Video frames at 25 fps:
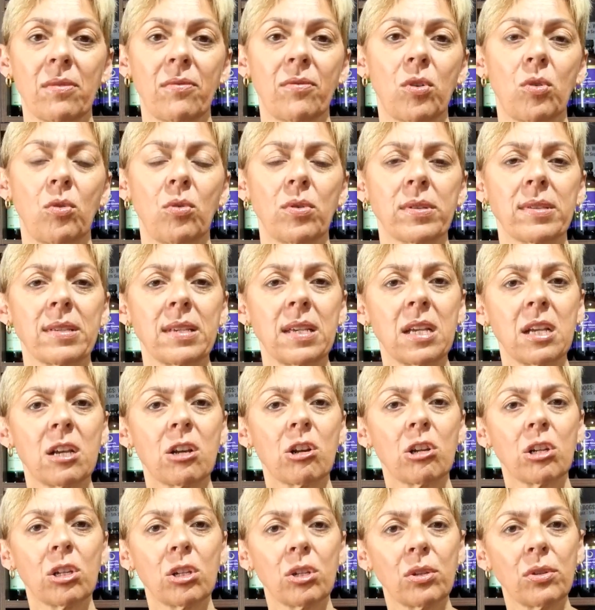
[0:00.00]
of course,
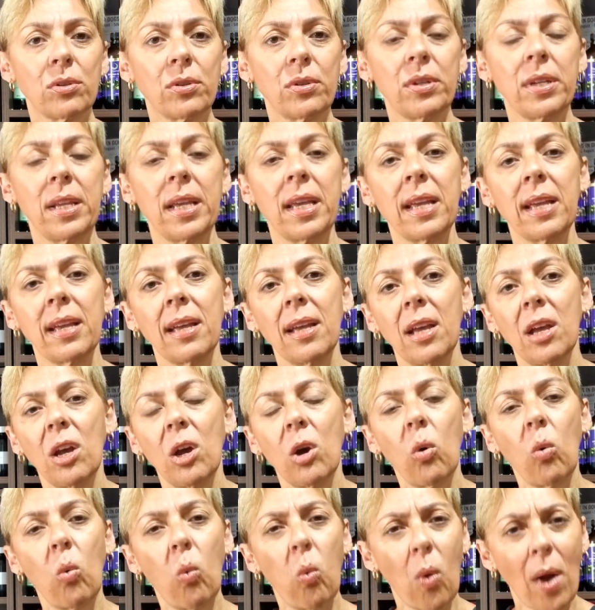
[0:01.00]
including
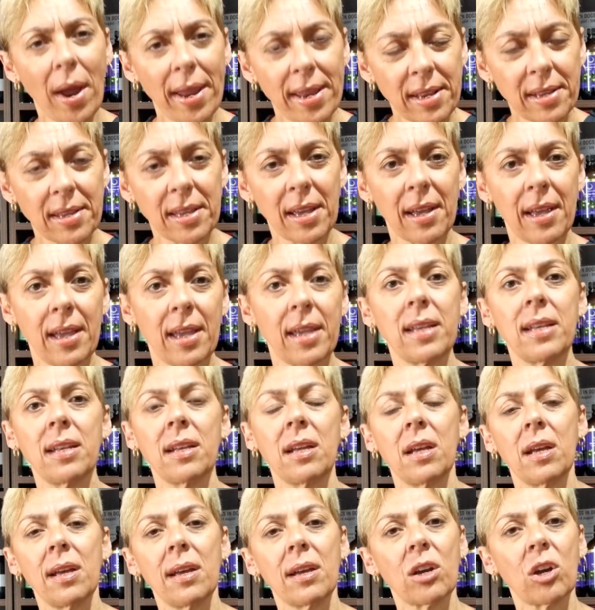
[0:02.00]
weight gain,